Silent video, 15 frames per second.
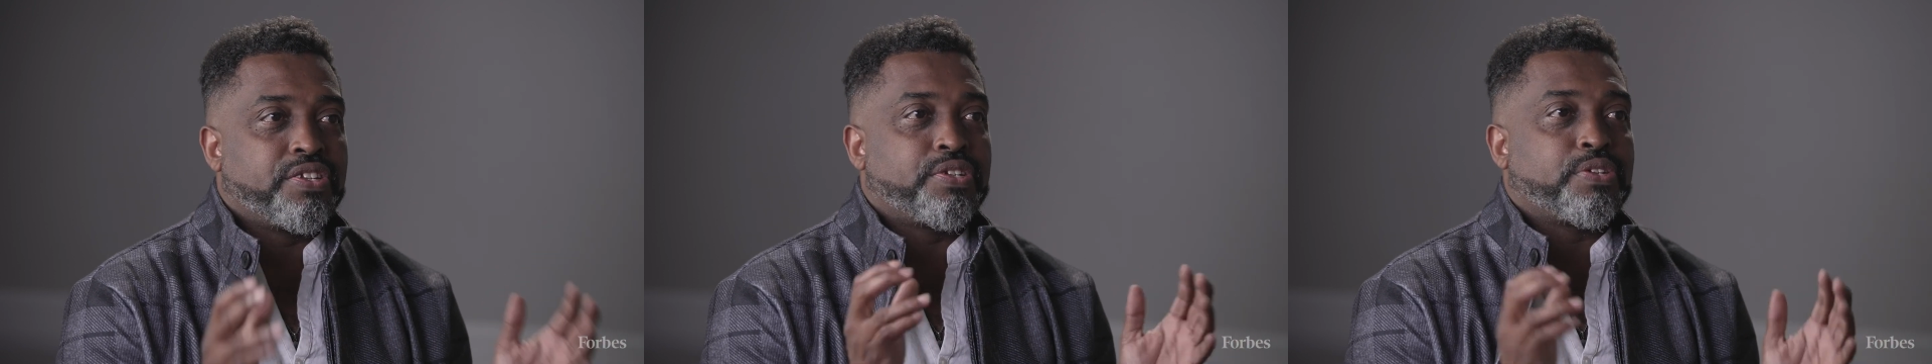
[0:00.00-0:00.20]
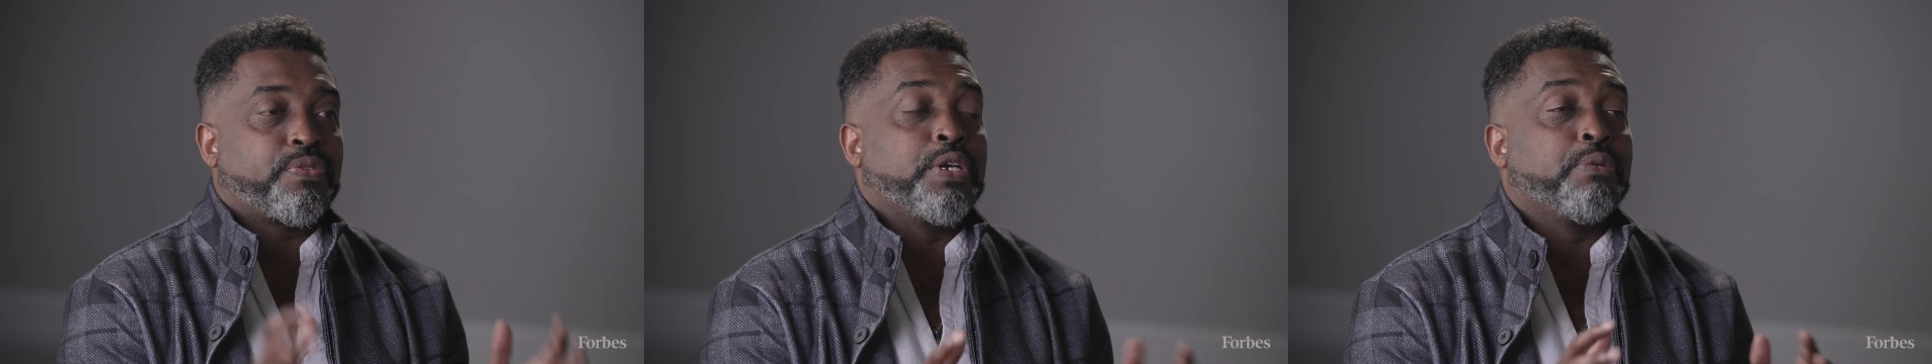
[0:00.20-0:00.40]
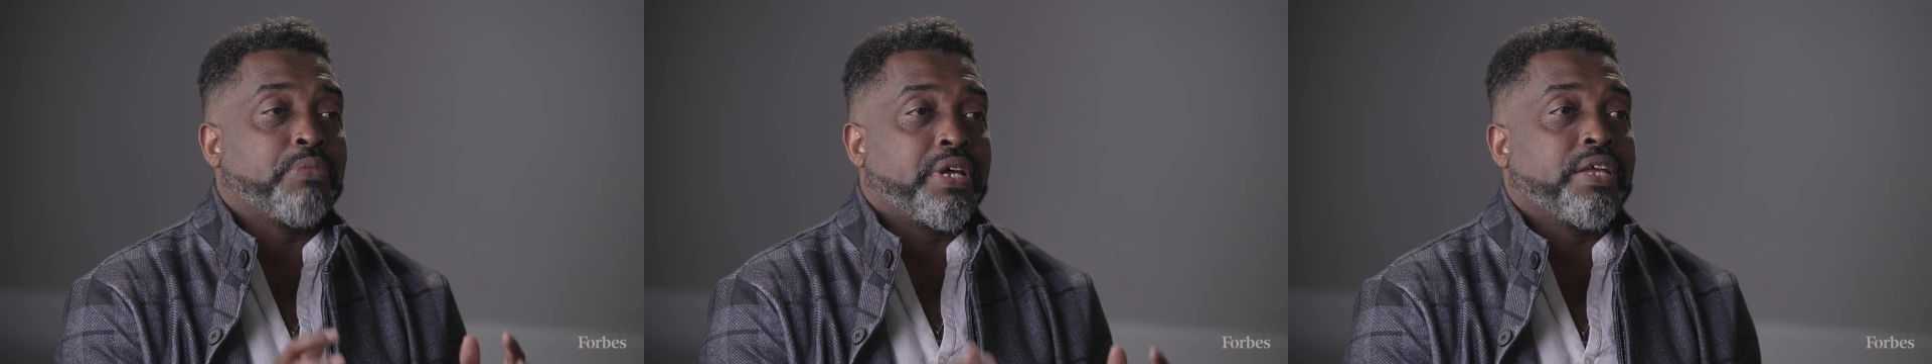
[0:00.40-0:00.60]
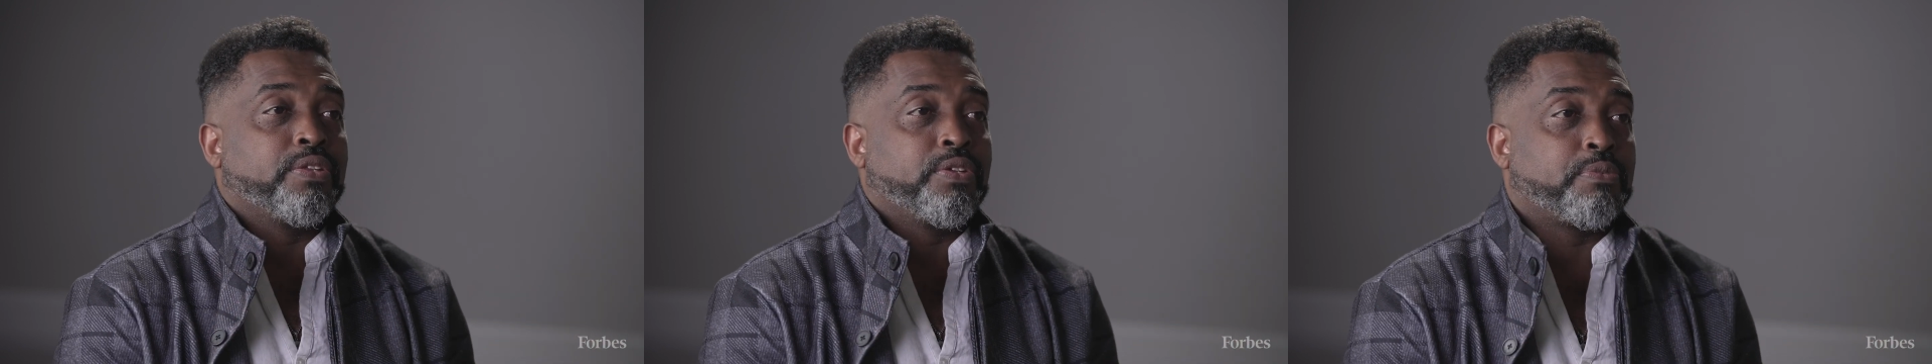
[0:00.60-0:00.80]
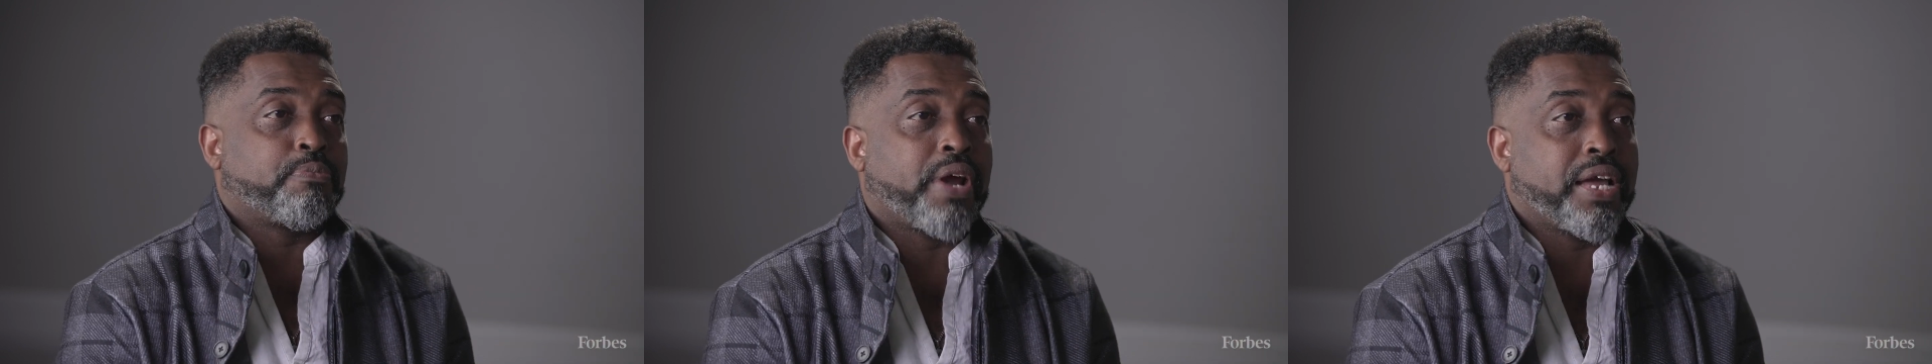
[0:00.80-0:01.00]
streamline
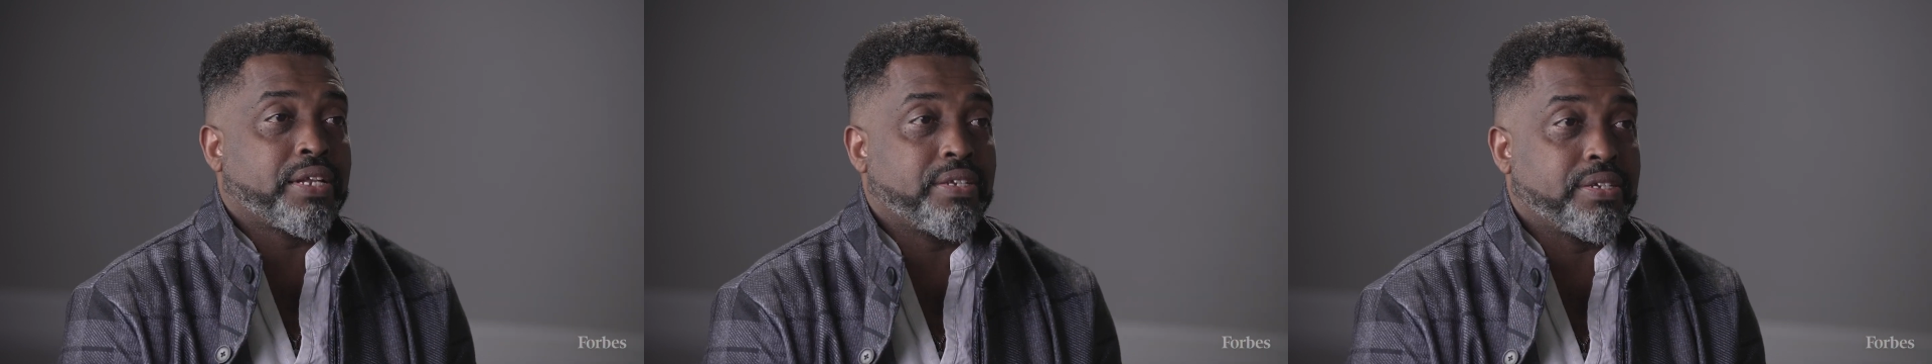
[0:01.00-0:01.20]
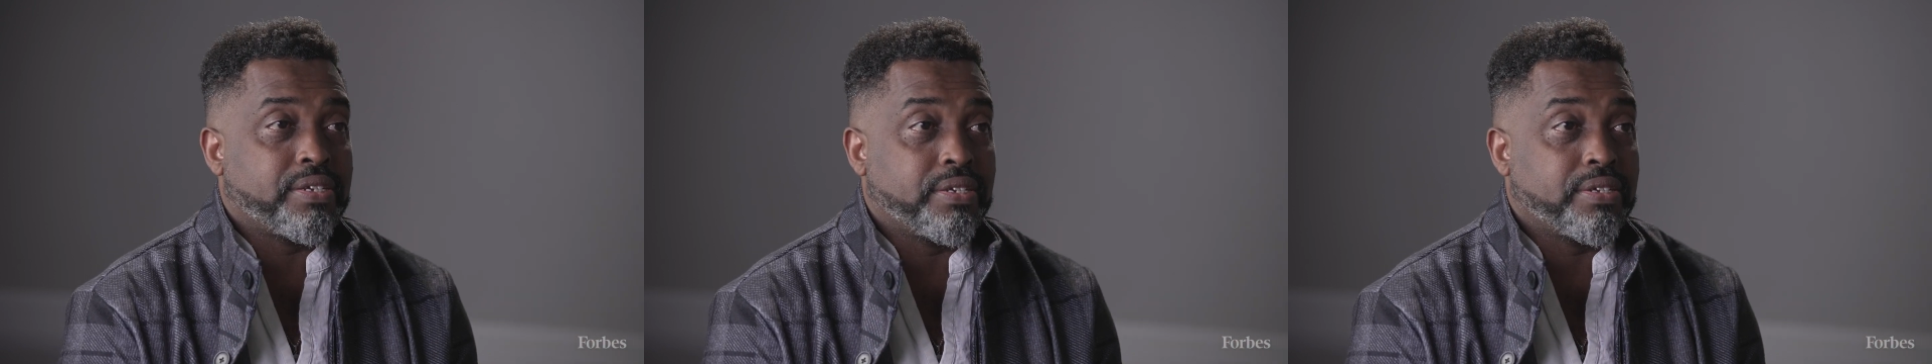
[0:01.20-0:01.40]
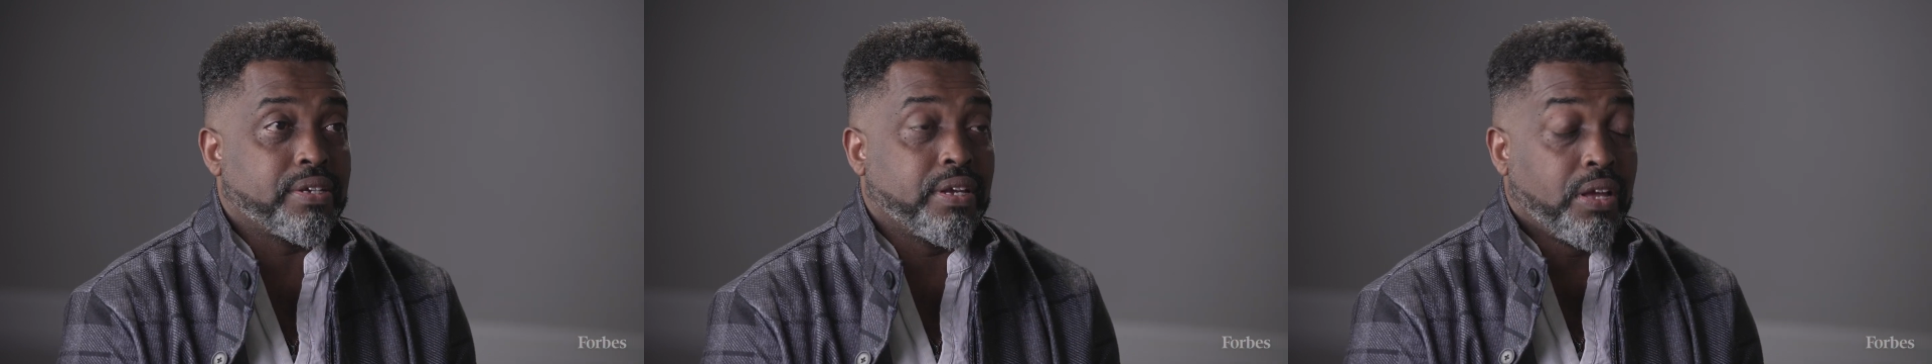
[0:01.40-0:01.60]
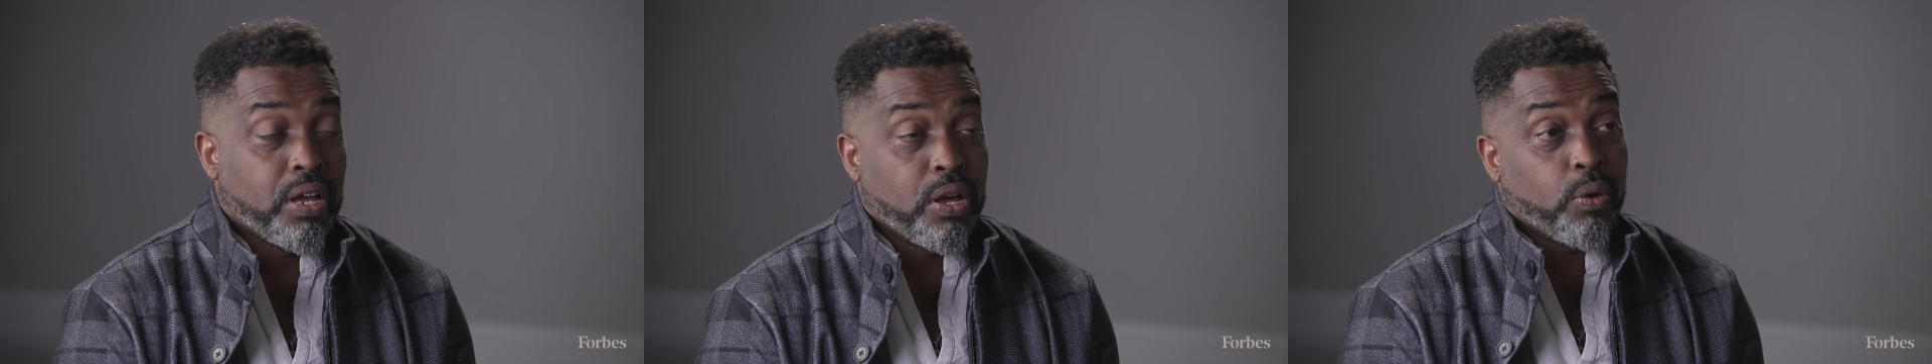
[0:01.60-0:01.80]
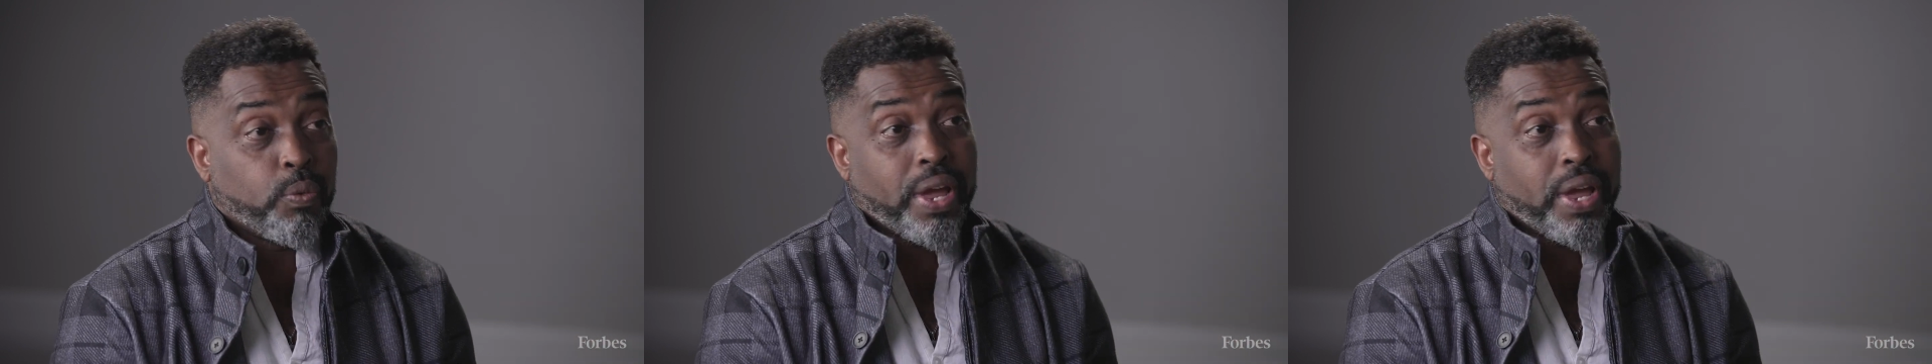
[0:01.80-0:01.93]
those practices? Hmm.